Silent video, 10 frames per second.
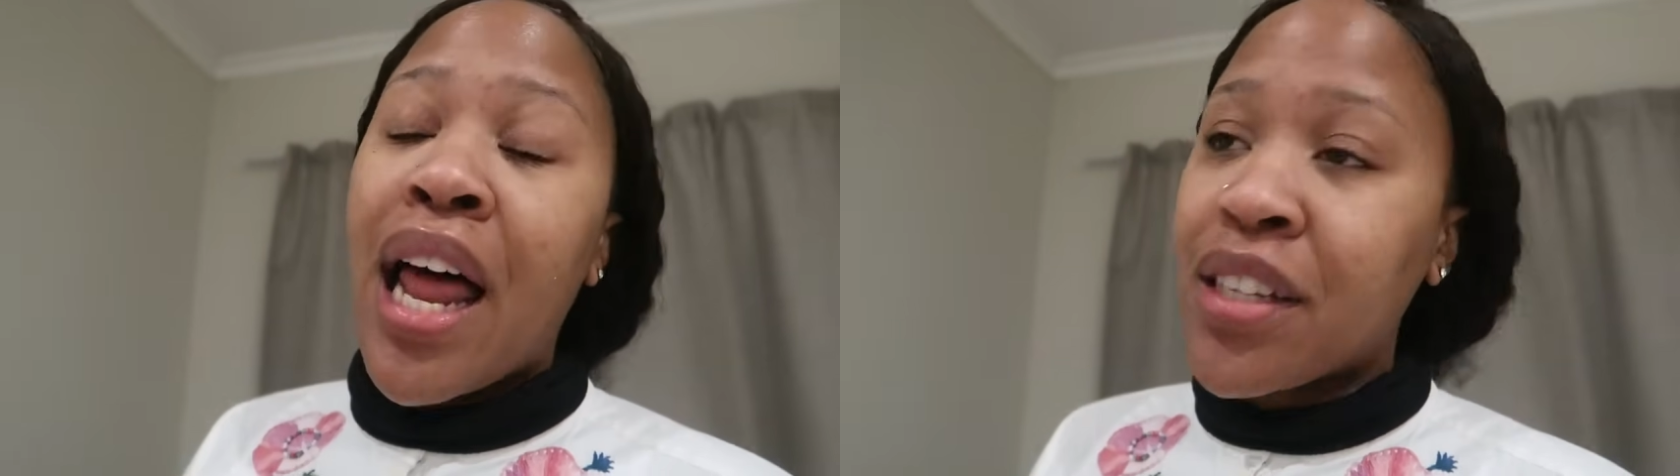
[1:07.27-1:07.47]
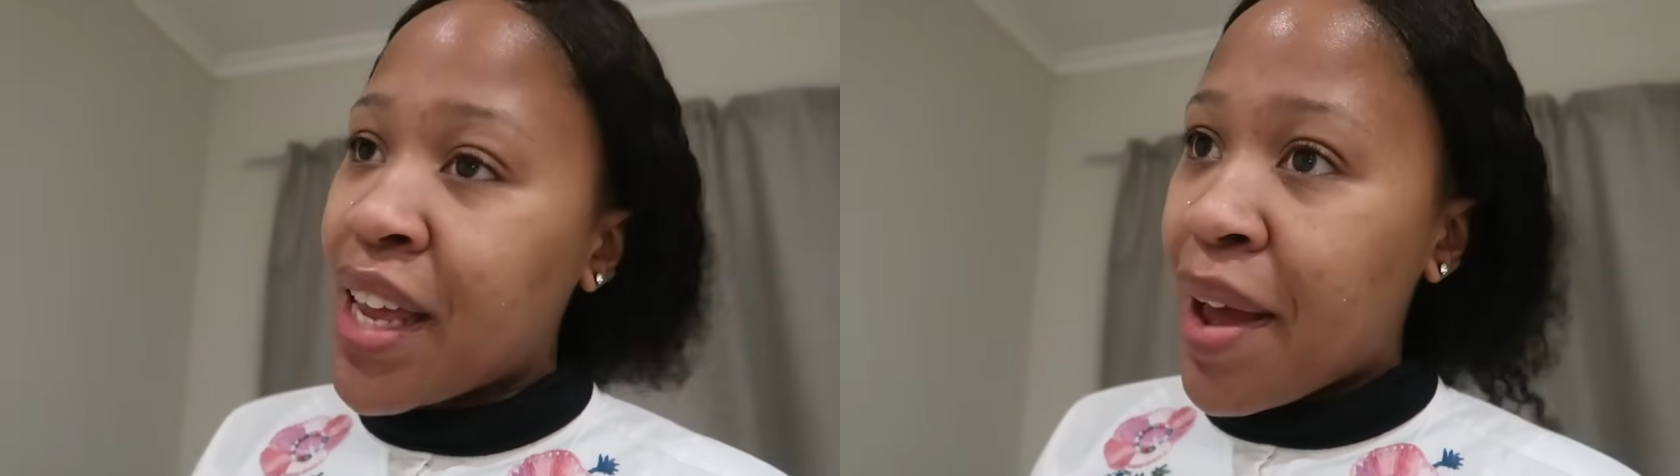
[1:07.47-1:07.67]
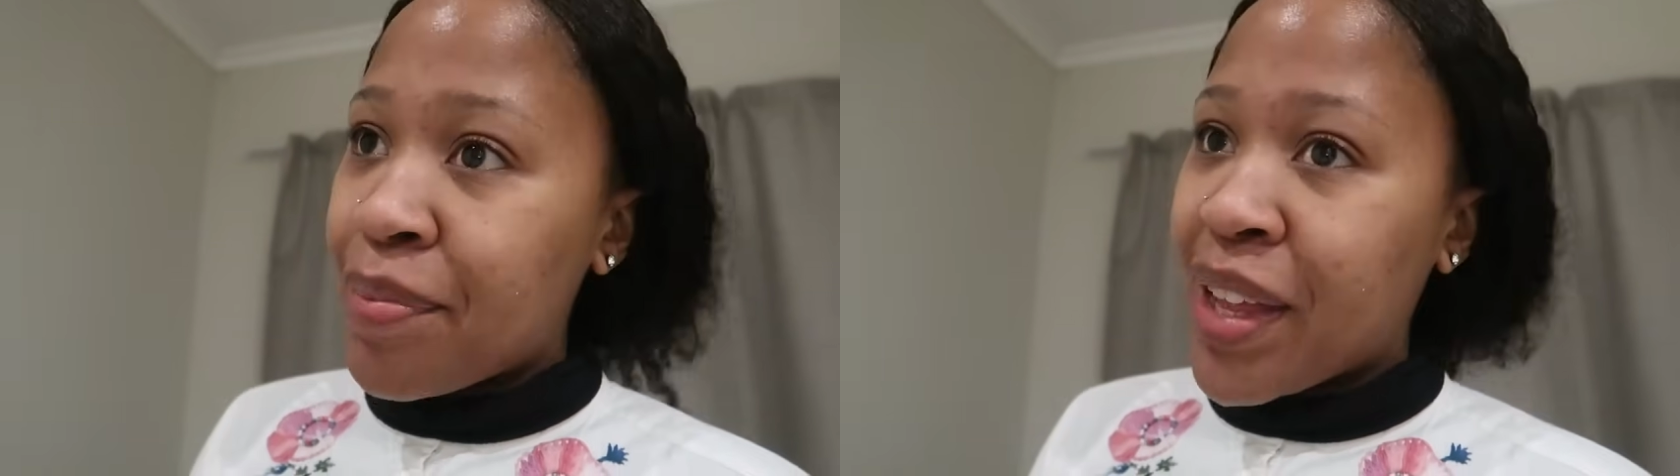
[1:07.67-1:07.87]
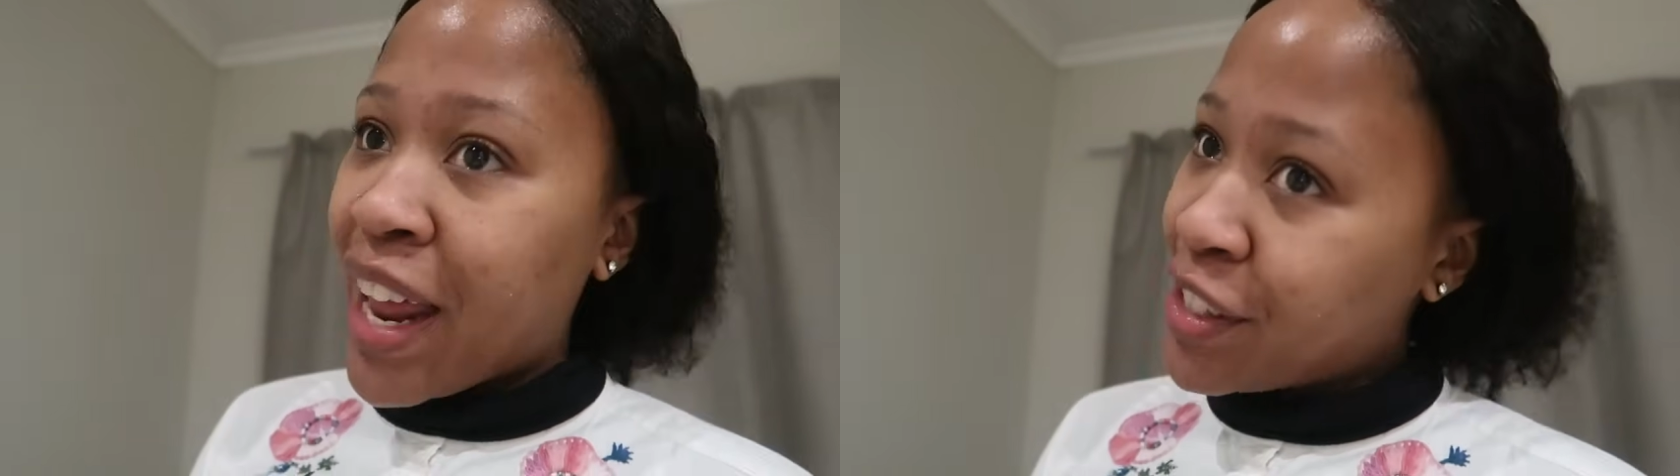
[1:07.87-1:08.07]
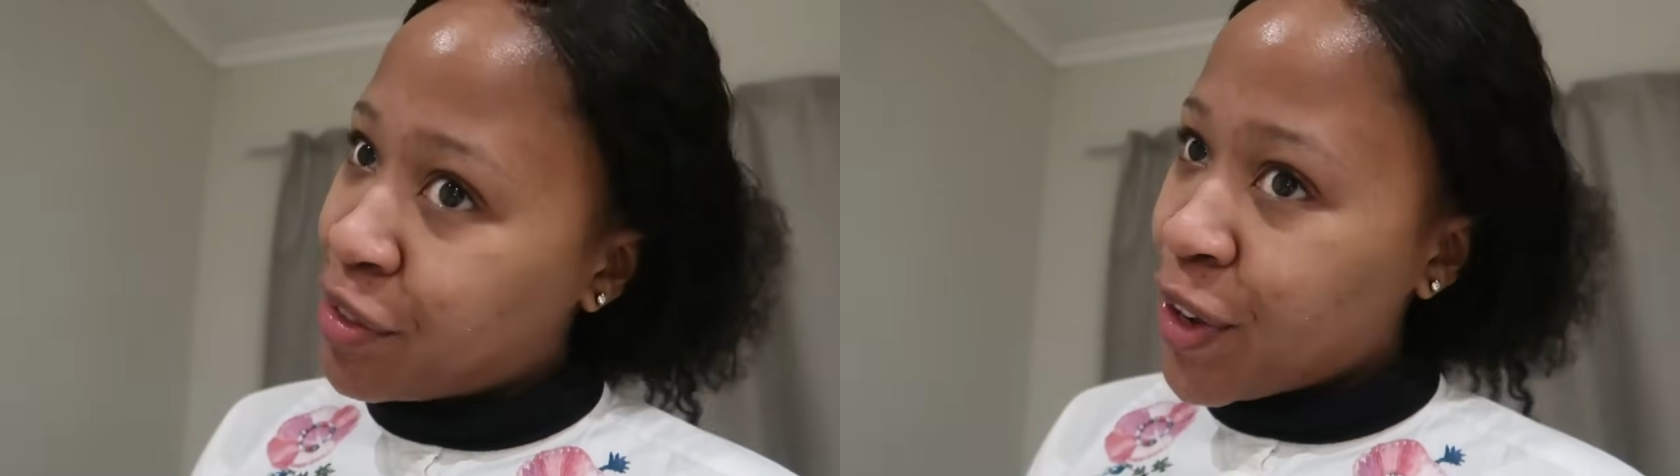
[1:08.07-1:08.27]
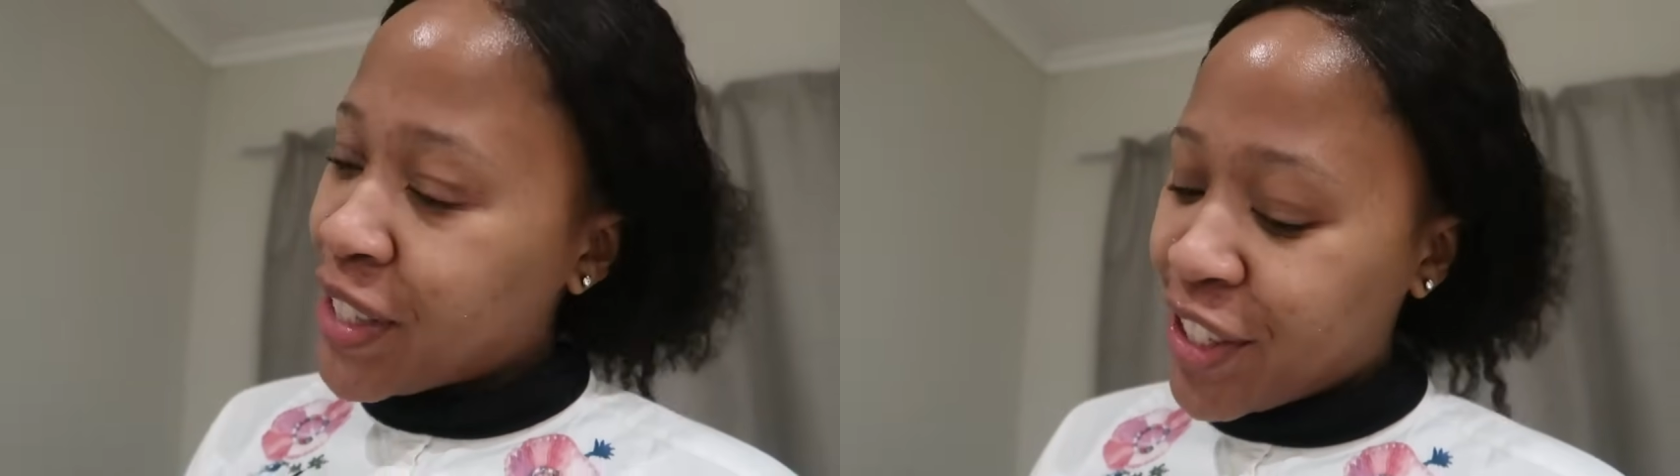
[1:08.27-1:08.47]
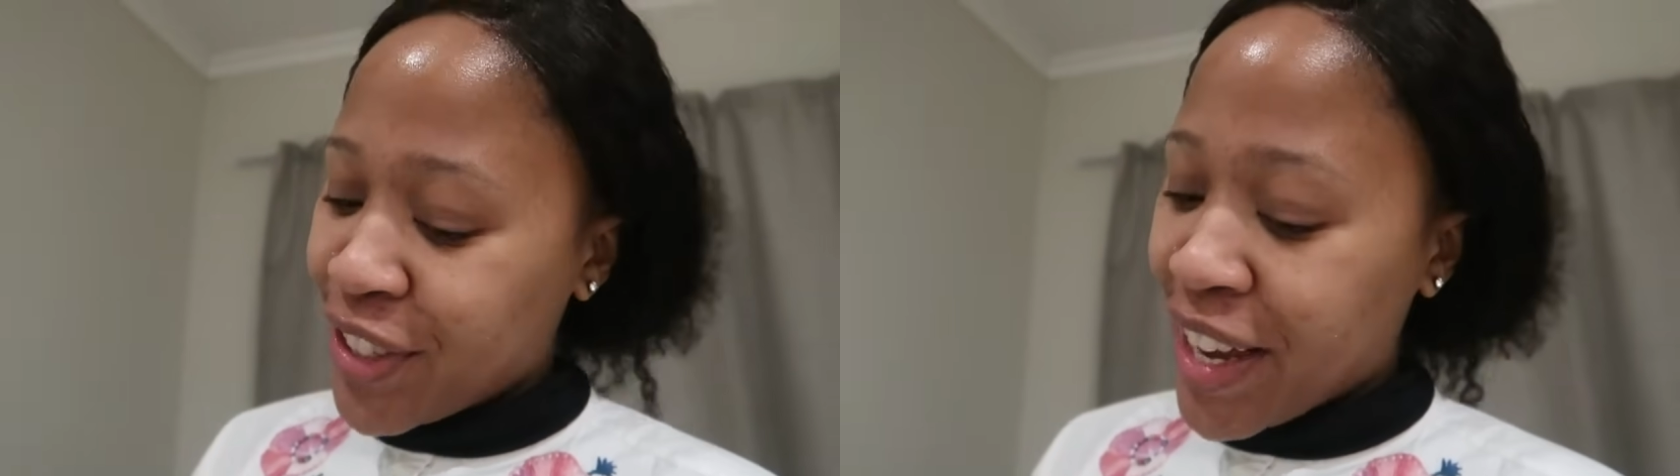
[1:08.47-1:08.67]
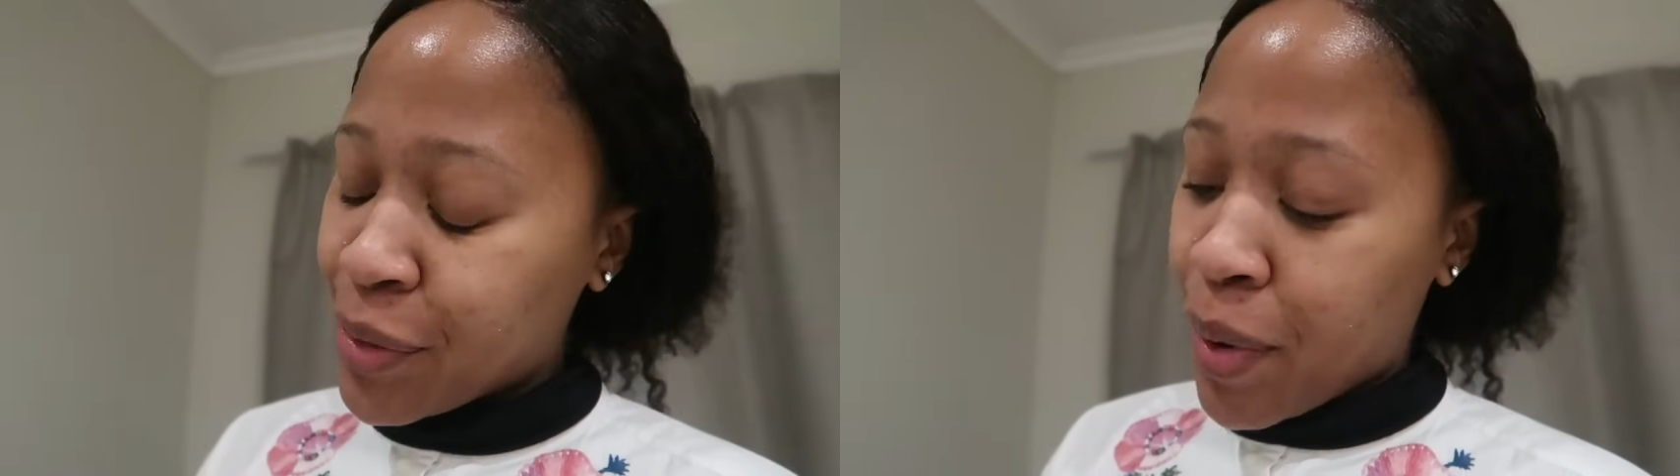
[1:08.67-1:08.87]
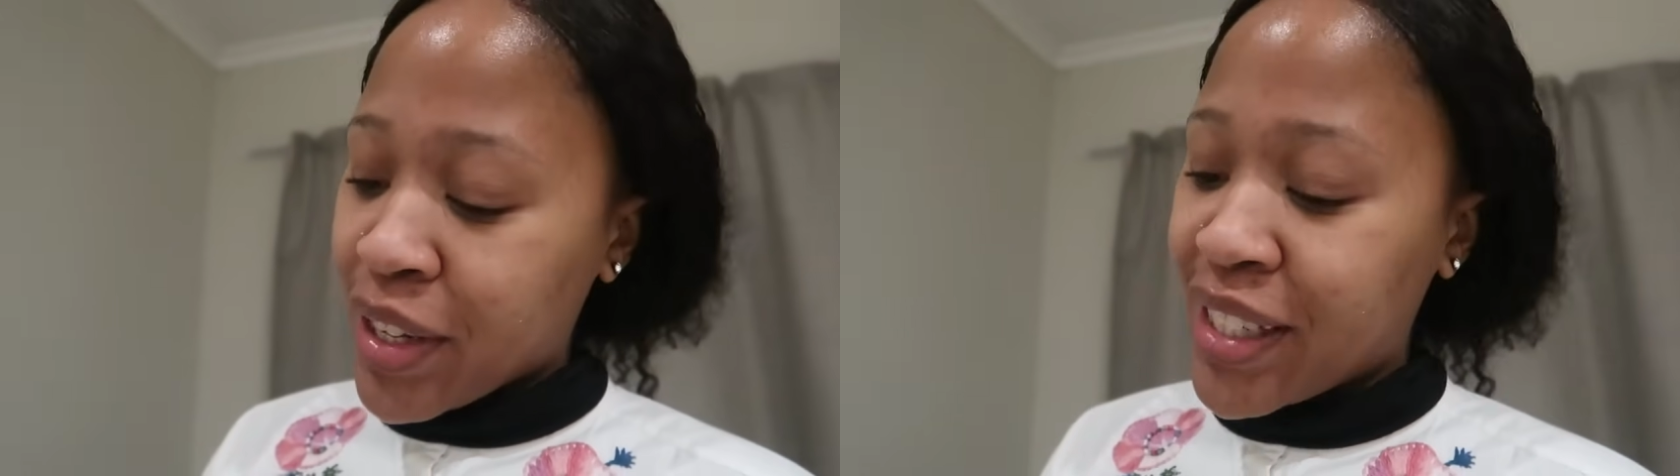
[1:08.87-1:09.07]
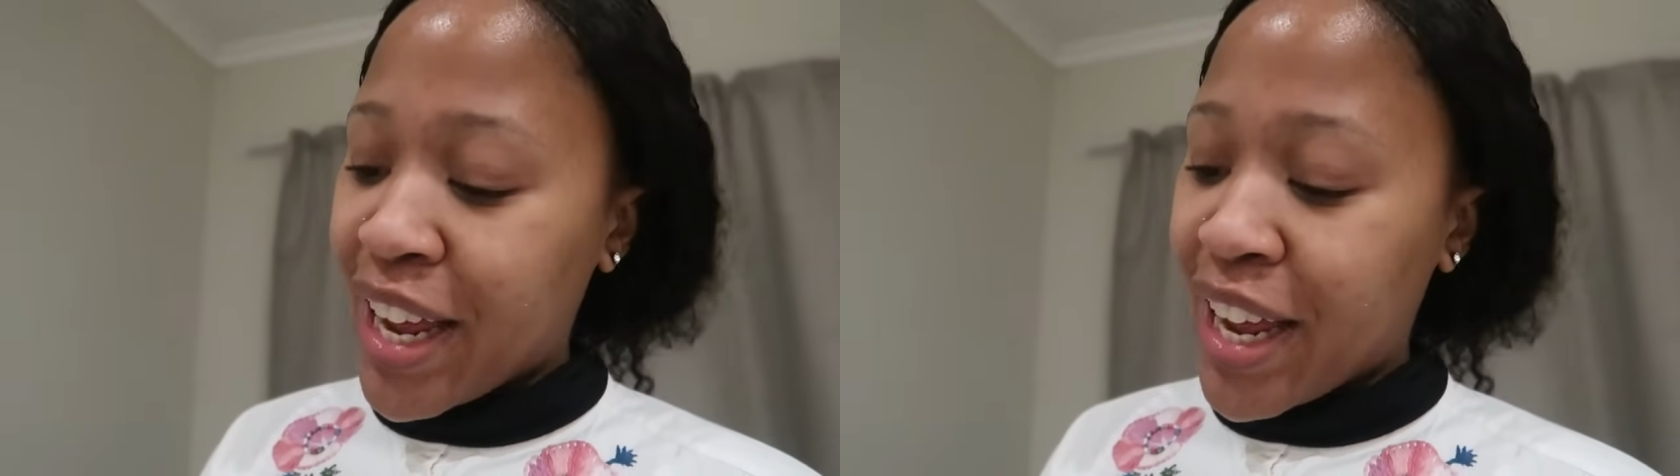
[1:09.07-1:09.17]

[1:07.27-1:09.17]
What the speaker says: last vlog that you guys watched,